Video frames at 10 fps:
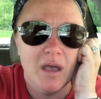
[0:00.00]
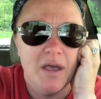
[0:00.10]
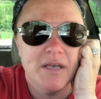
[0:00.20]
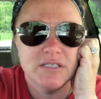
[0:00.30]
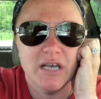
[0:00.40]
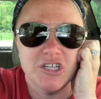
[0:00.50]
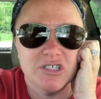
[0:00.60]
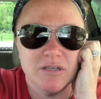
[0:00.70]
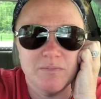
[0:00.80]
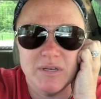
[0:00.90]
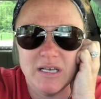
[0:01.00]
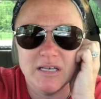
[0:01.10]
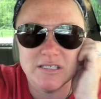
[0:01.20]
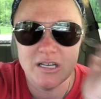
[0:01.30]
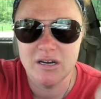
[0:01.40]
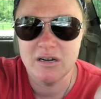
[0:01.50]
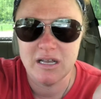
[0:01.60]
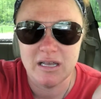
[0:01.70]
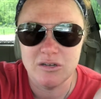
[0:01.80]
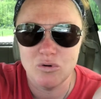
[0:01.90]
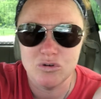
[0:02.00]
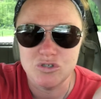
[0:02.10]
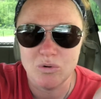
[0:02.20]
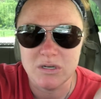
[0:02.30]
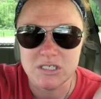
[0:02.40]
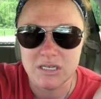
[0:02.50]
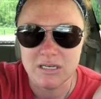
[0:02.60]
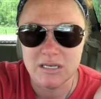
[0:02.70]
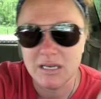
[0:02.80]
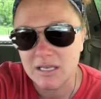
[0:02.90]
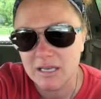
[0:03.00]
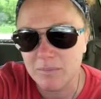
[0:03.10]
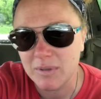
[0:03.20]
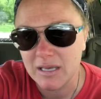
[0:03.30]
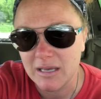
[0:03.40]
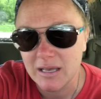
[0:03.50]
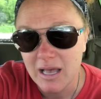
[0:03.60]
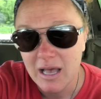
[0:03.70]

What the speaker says: section, because here in North Georgia it can be